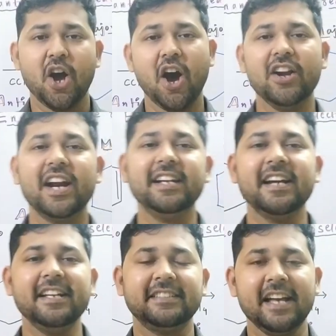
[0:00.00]
Alright
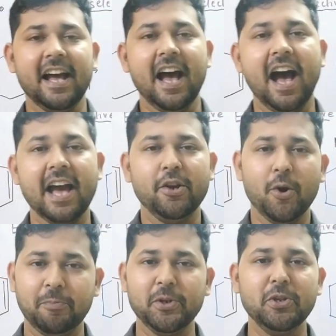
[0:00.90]
guys, I
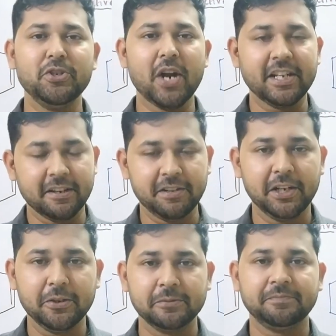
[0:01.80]
hope you enjoyed the
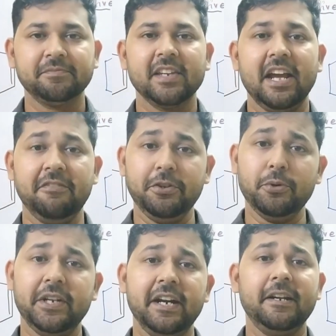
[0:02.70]
video. If
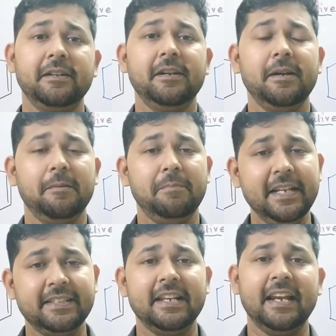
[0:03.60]
you did,
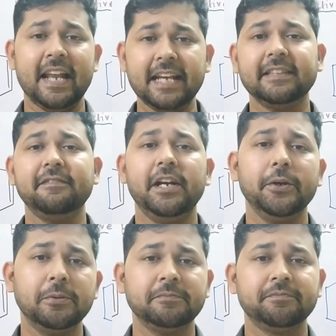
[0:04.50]
please like the
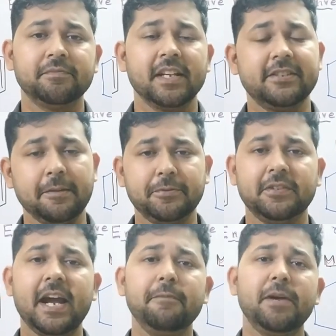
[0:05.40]
video,
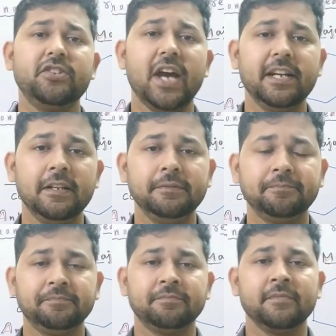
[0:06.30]
subscribe my
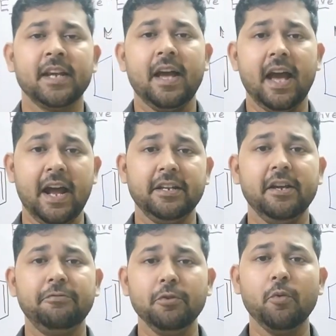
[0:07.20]
channel,
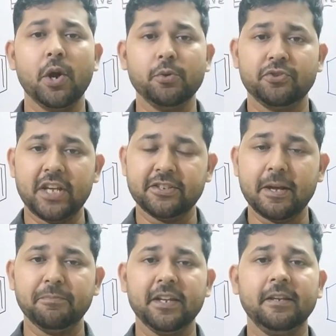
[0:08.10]
and if you want to say
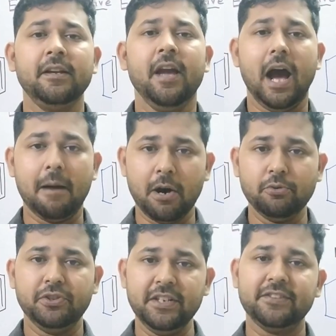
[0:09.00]
something
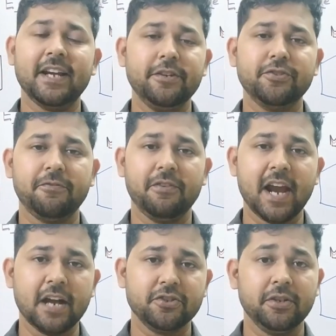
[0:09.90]
about these kinds of
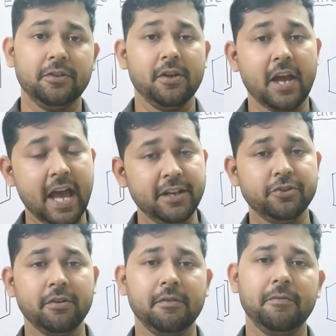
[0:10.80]
reaction, any
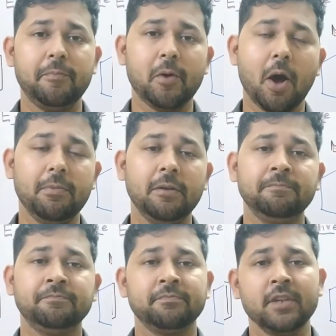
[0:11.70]
sort of
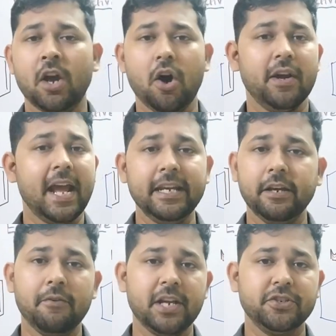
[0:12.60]
problem or
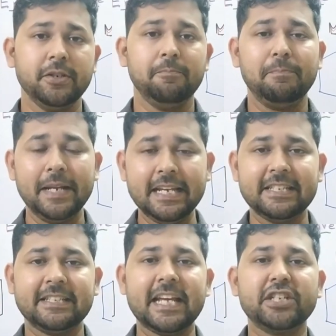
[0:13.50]
any question,
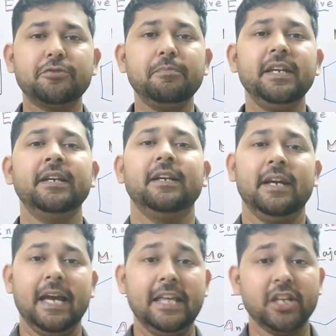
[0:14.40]
please text me
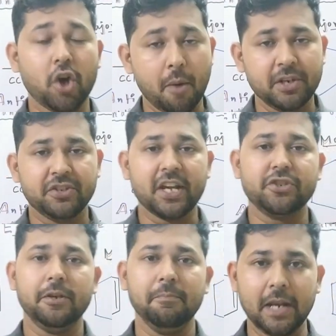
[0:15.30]
in the comment
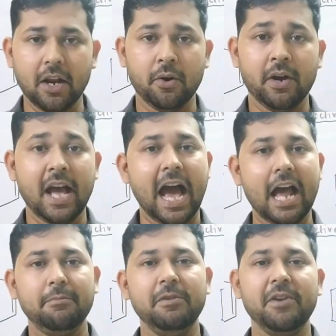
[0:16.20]
section below.
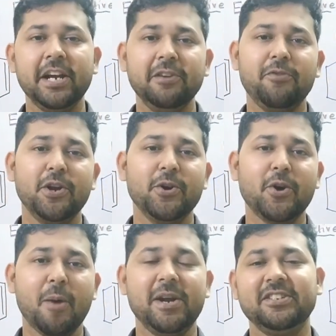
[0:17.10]
I'll be waiting for
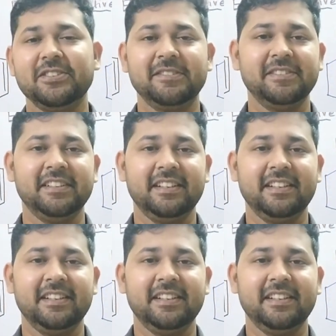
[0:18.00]
your comments.